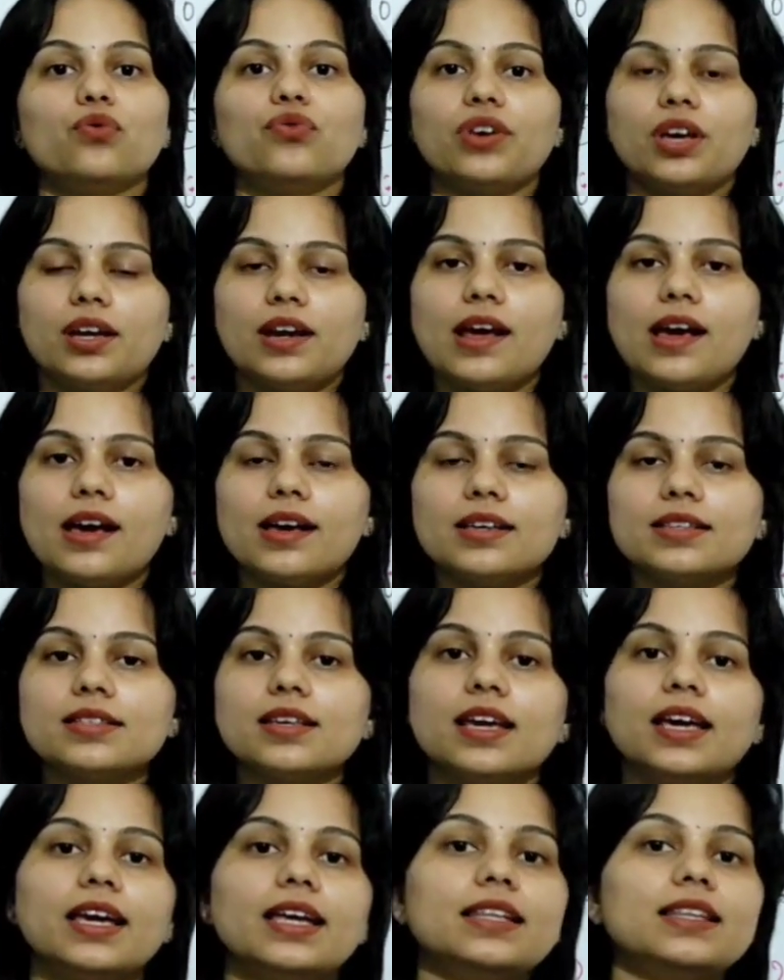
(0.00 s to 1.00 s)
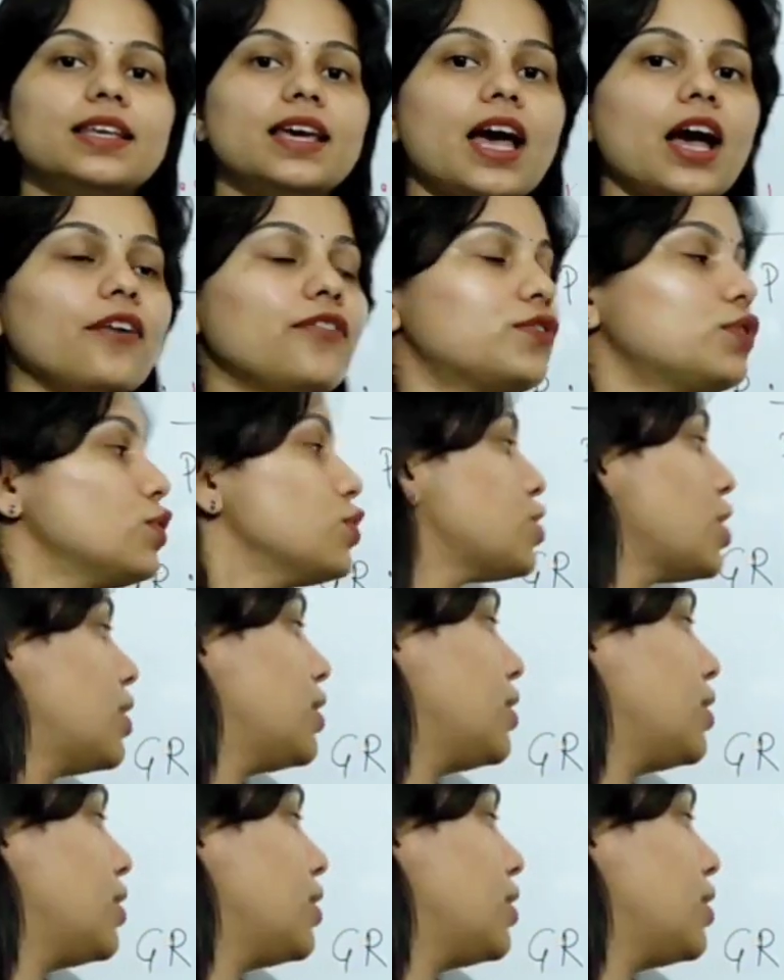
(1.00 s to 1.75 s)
Whereas in the F2